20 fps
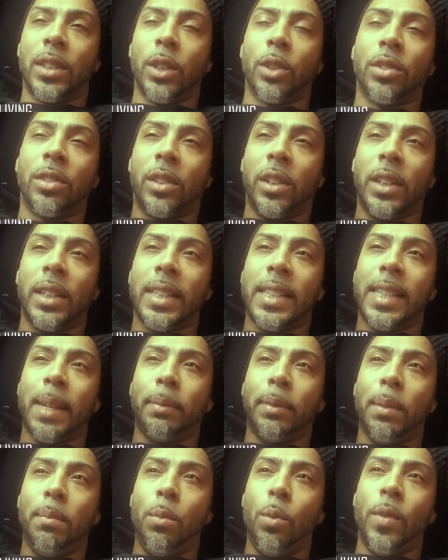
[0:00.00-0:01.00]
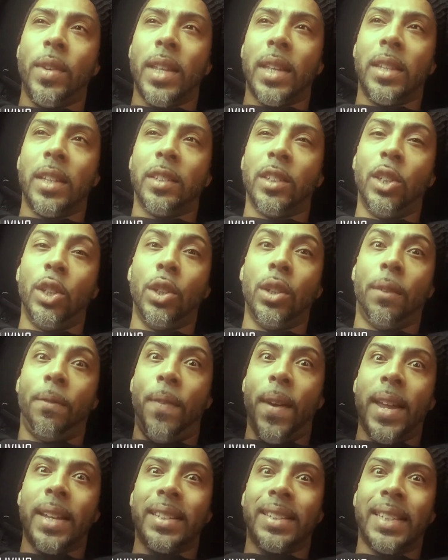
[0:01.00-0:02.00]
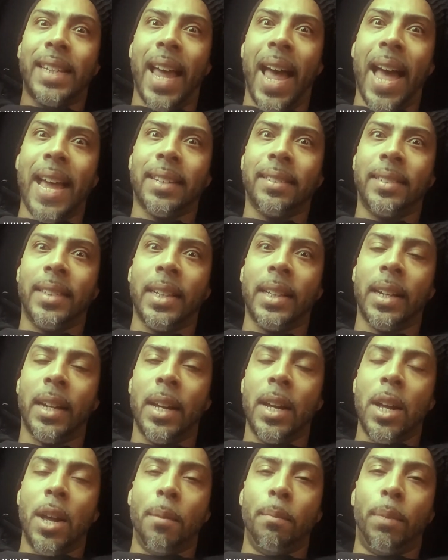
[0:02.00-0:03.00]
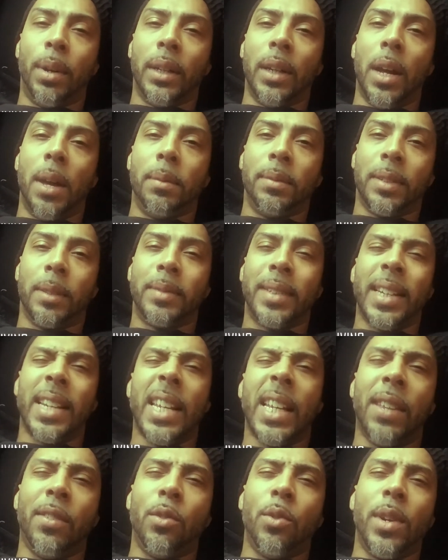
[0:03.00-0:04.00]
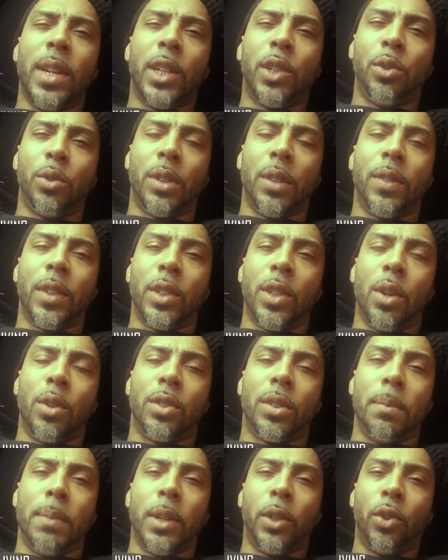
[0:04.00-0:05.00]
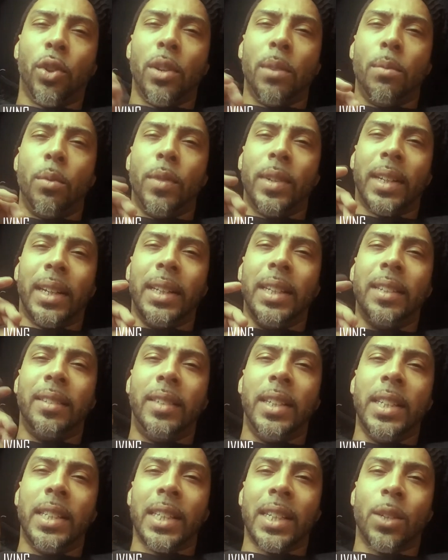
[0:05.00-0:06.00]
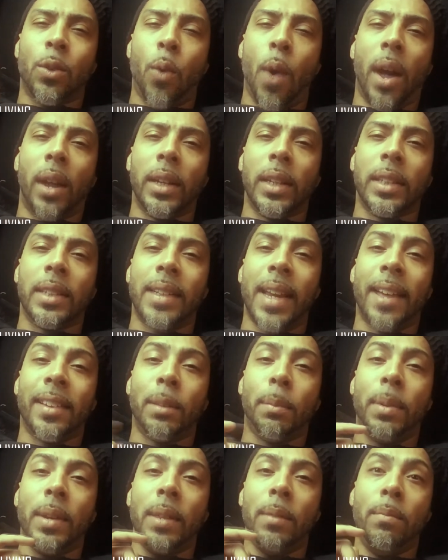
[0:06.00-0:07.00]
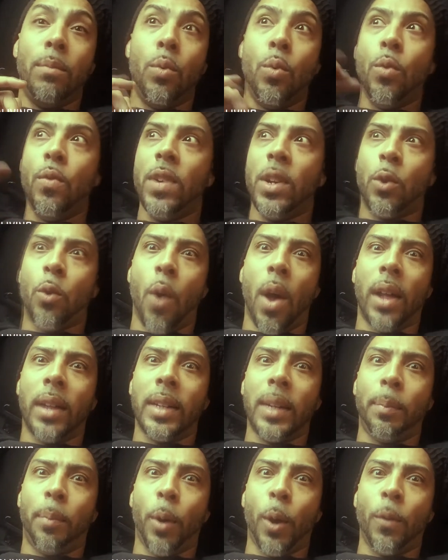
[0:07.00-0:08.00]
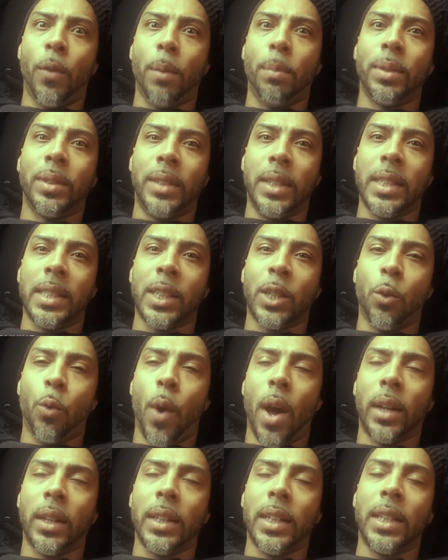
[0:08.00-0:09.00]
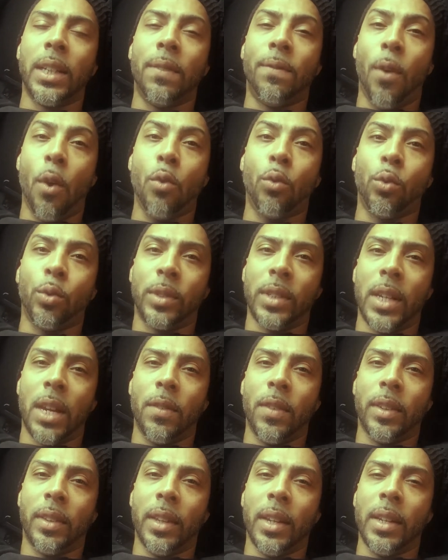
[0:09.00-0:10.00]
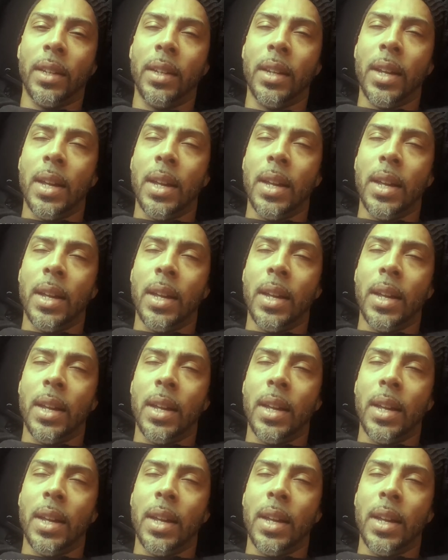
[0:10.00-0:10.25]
They'll still accept the movie that doesn't look fantastic, but sometimes they give you issues if it don't. So make sure your movie is at least decent quality. It doesn't have to be movie quality, perfect, but decent quality, and the vocals and everything.